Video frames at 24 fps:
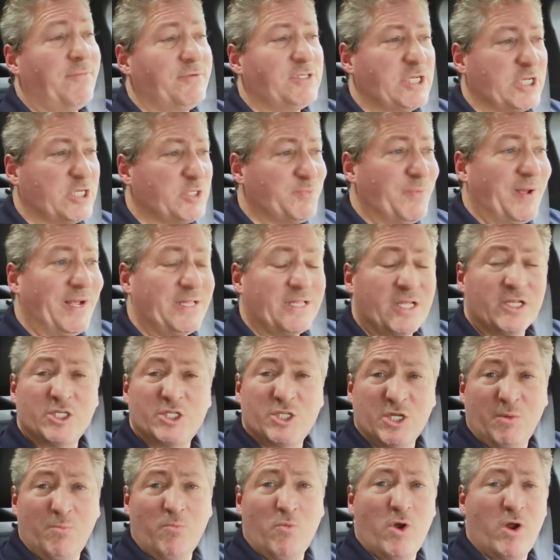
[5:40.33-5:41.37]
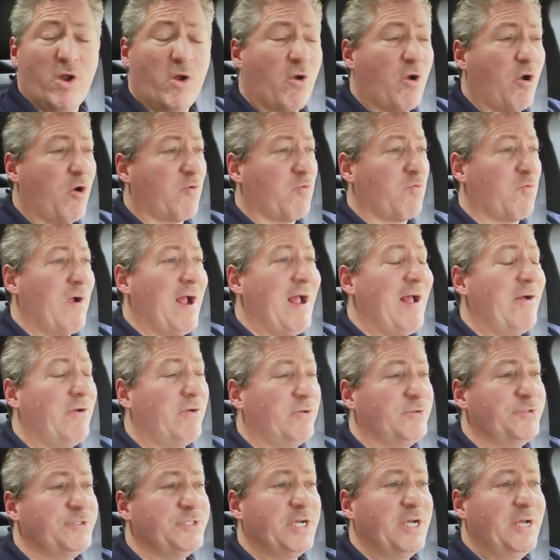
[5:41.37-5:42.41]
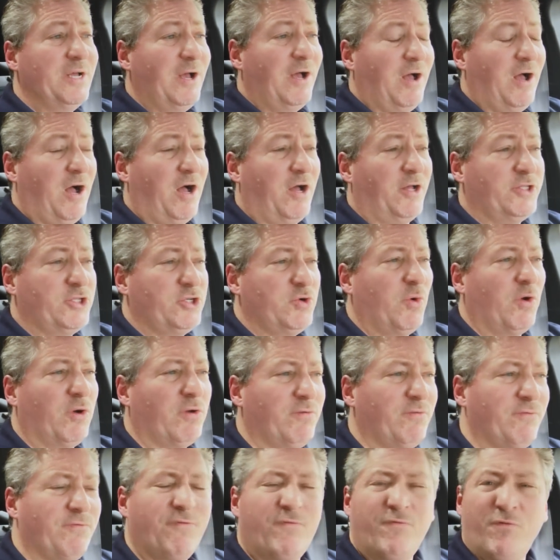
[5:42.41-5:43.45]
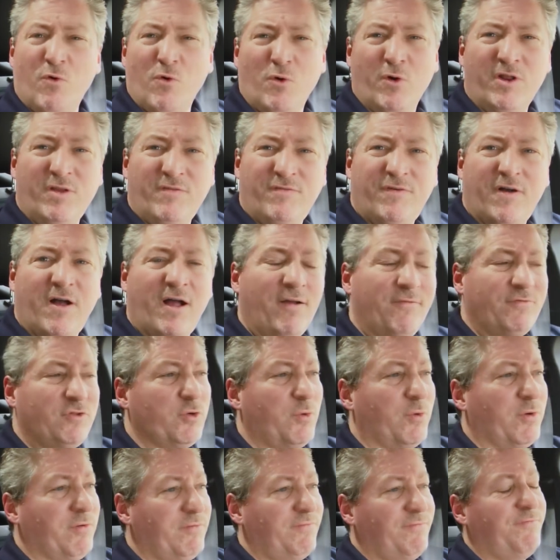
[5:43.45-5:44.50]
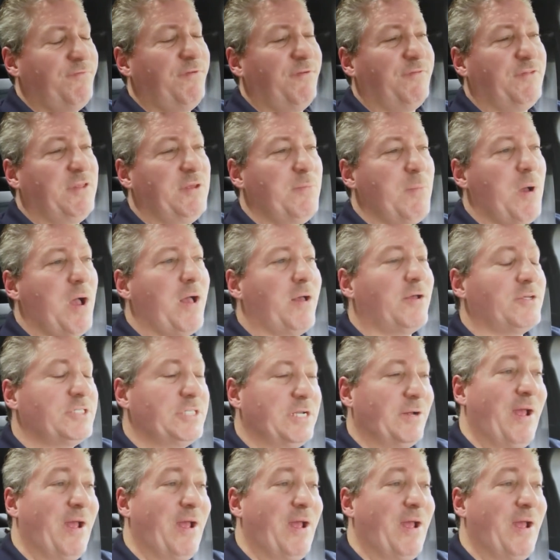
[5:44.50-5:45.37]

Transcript: I was expecting somewhere around 245, 250 miles.